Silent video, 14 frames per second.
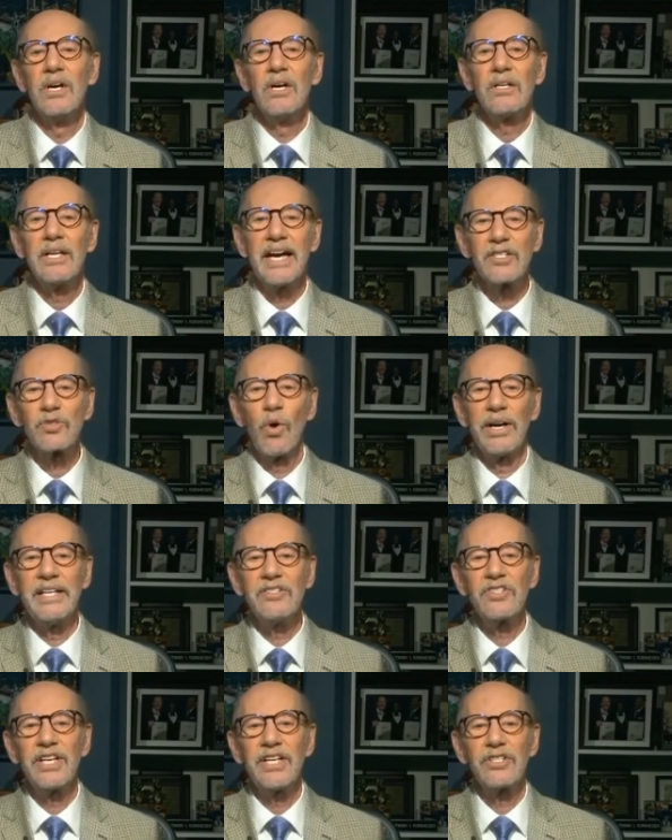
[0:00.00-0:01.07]
Last one in
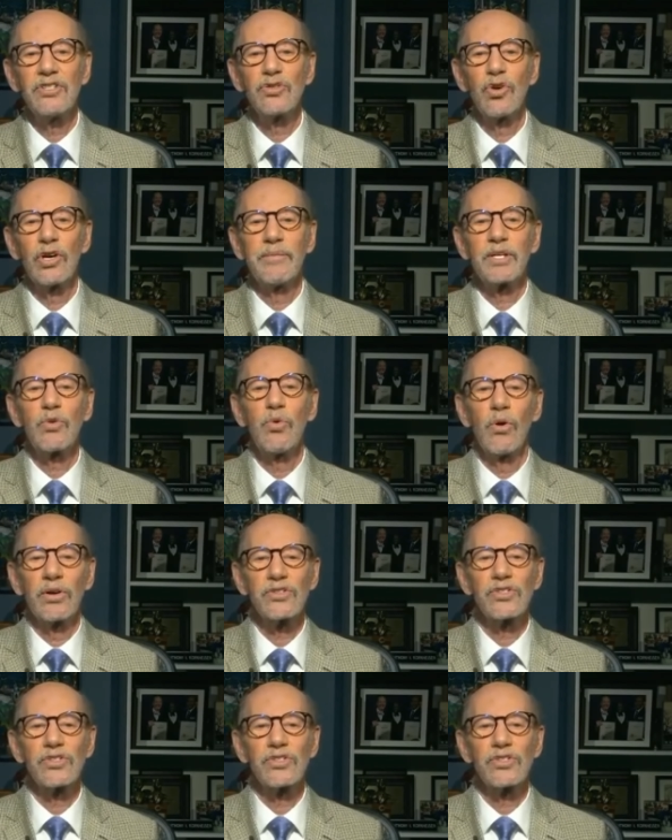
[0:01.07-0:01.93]
season tournament quarters